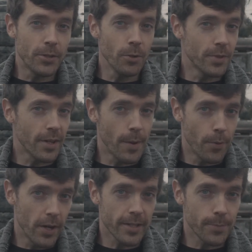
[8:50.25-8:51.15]
tombs can be
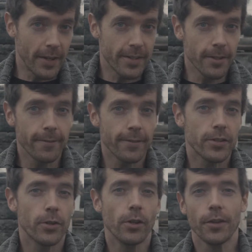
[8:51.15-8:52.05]
pretty expensive,
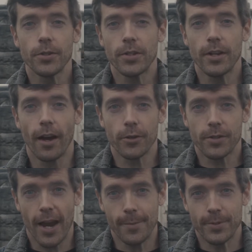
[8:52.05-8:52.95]
so you'll also see other
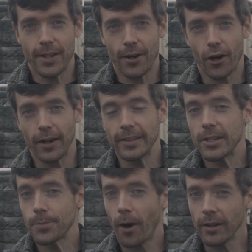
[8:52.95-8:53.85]
types that are at
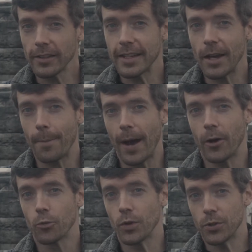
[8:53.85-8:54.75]
least partly
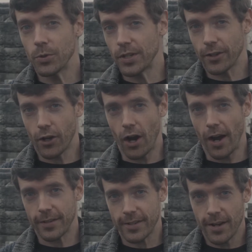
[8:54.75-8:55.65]
about reducing
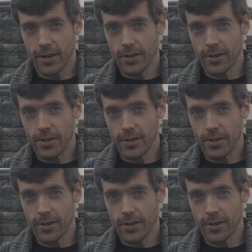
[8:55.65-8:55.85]
cost.